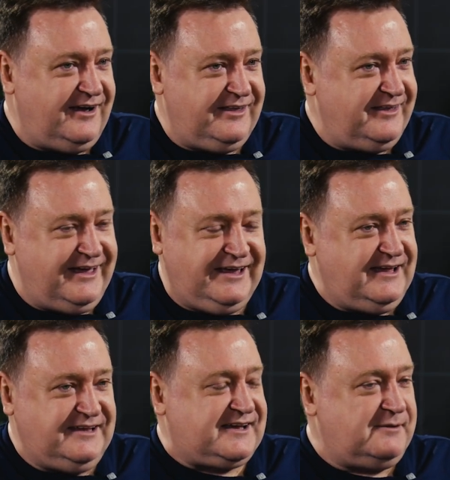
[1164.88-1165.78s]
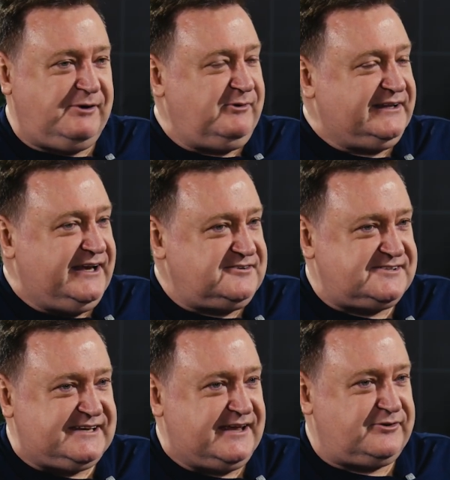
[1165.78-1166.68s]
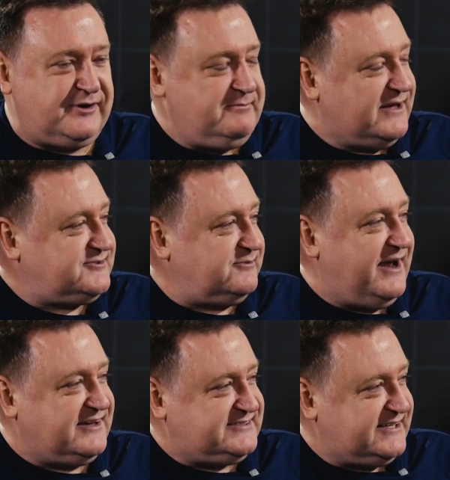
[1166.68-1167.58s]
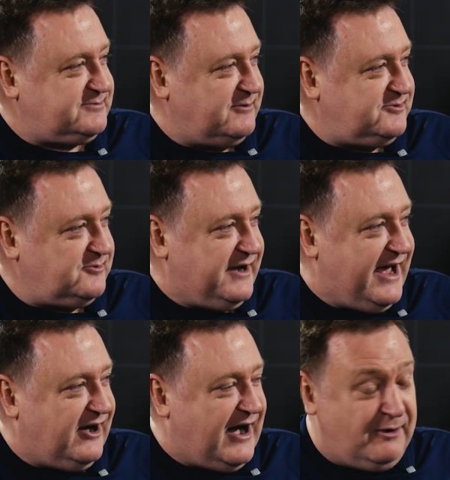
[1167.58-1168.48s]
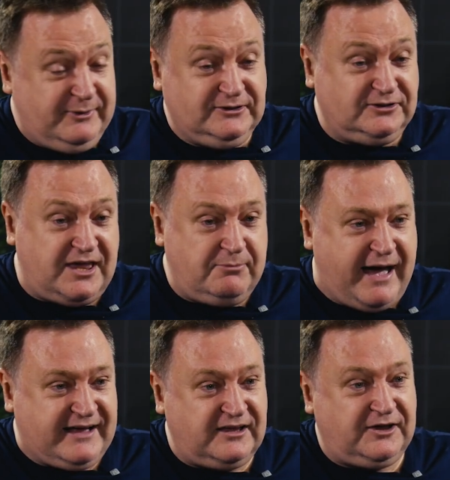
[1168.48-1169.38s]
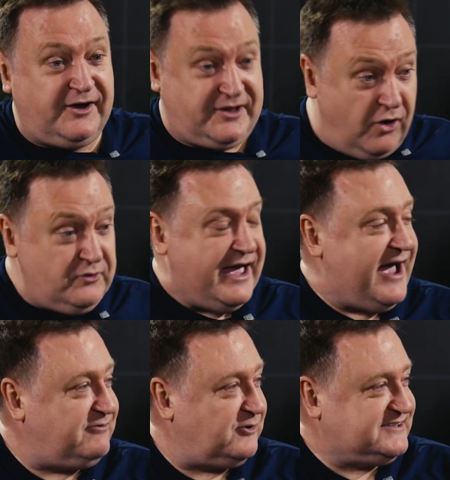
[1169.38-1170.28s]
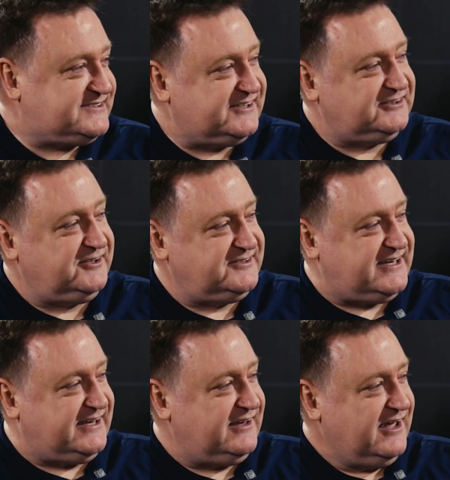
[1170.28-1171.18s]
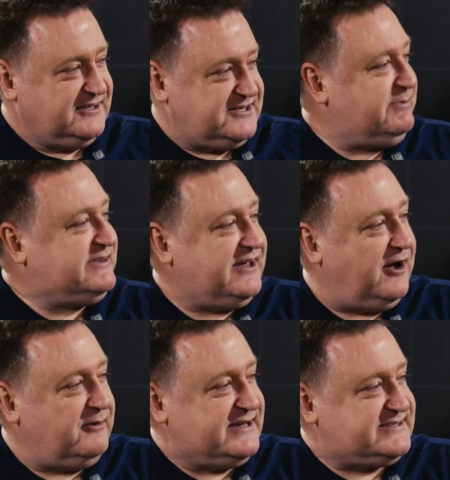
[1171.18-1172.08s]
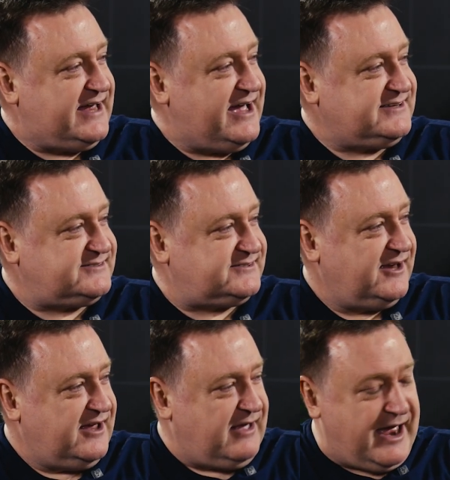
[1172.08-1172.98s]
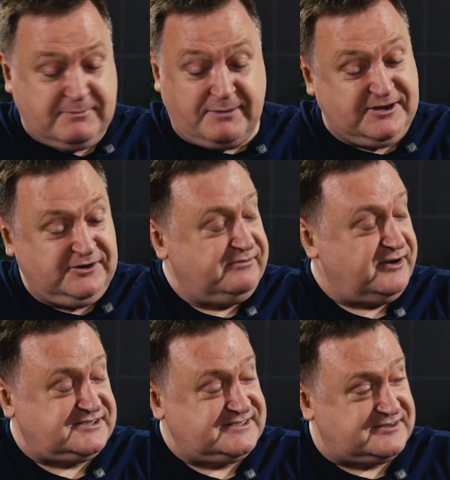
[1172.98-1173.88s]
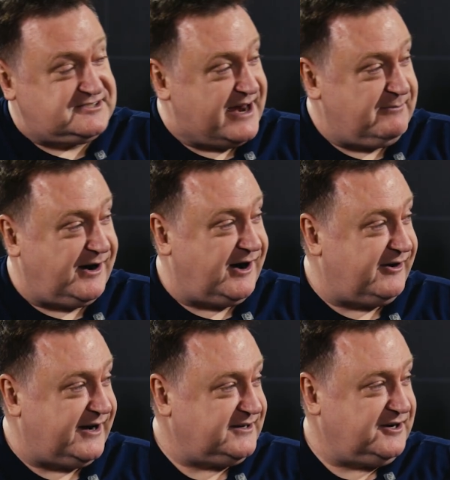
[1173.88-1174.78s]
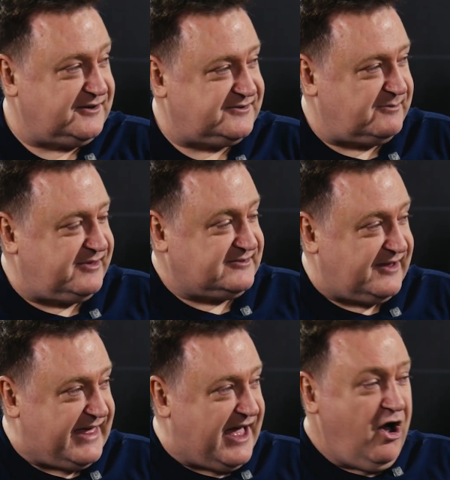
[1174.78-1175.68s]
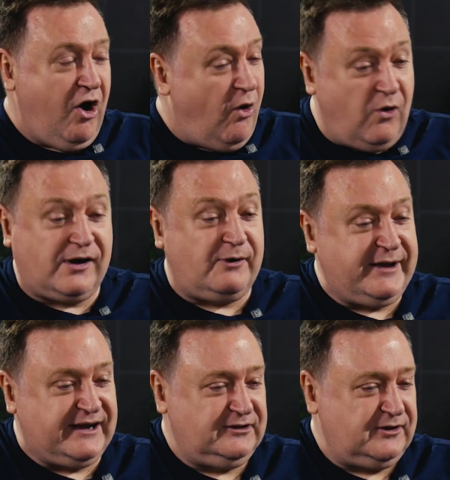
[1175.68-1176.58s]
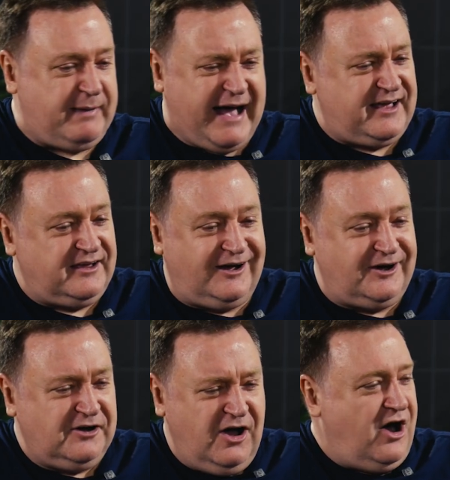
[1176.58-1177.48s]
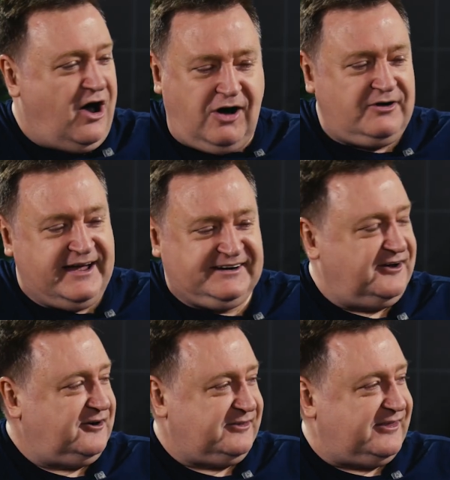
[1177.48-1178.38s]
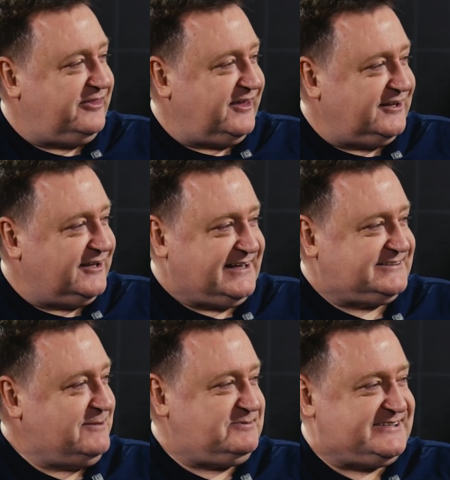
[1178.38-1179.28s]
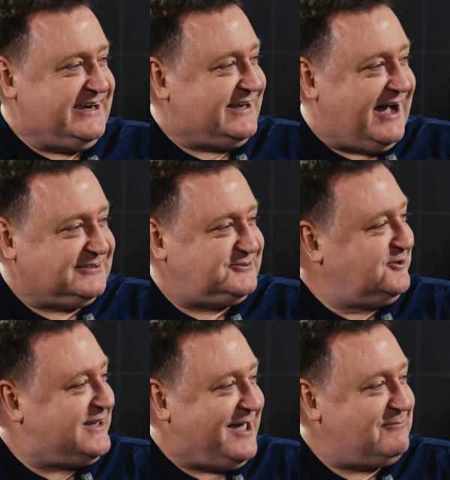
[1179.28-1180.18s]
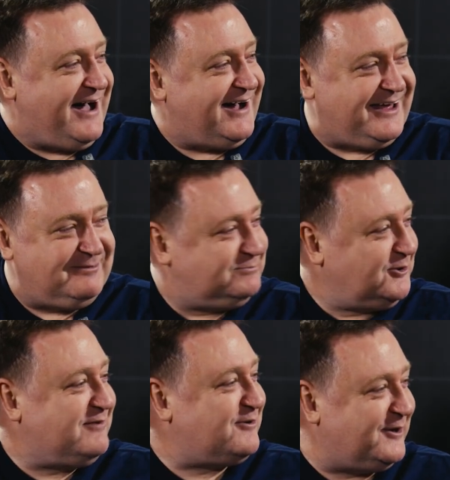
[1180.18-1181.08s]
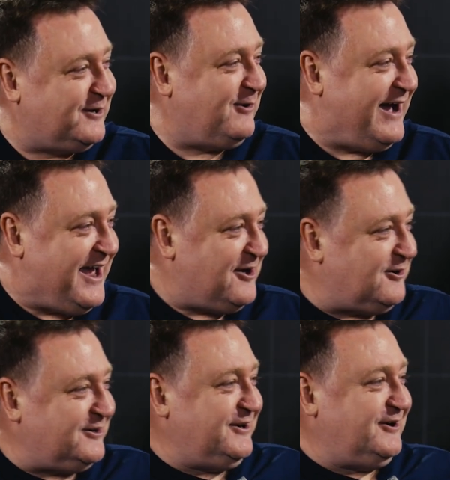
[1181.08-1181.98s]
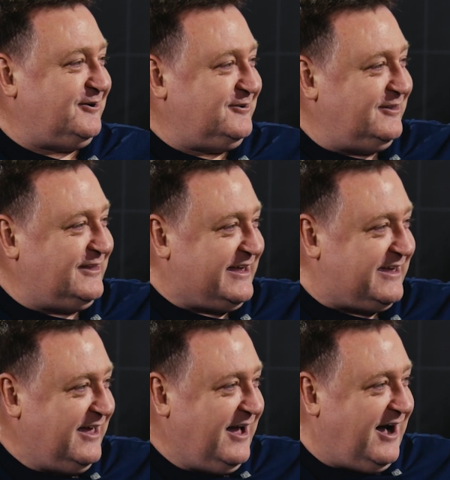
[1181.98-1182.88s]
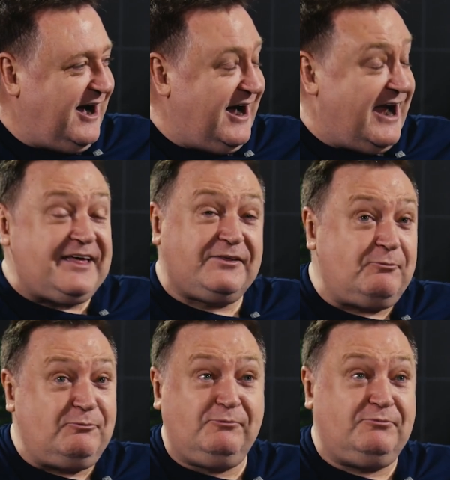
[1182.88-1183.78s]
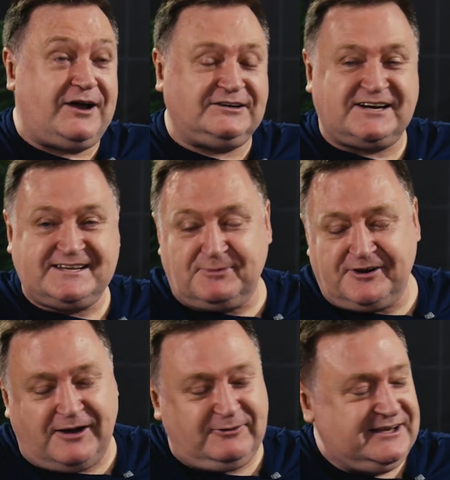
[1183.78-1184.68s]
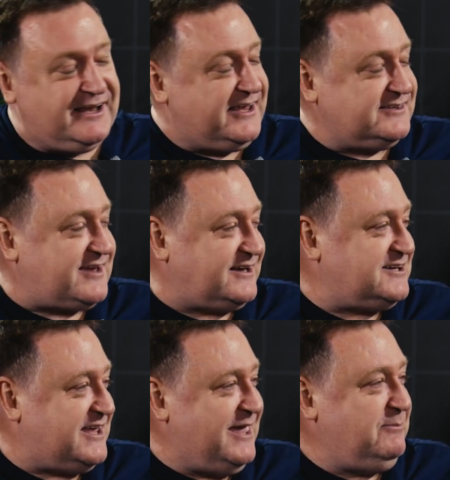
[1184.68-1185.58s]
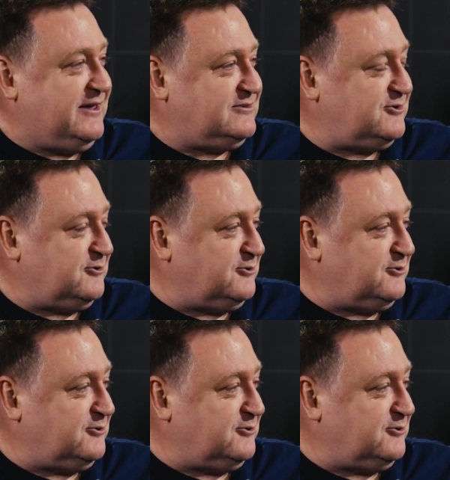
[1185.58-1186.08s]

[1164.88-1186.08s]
it's going to be really interesting 3 months from now, 6 months from now. Are we looking back and going, oh yeah, everyone's still using GPT OSS and maybe new versions of Gemma and some things like that? Or are we going to look back and go, oh yeah, no, like DeepSeek R2 came out and blew everyone away, or like another Chinese model I really like is actually Kimi too.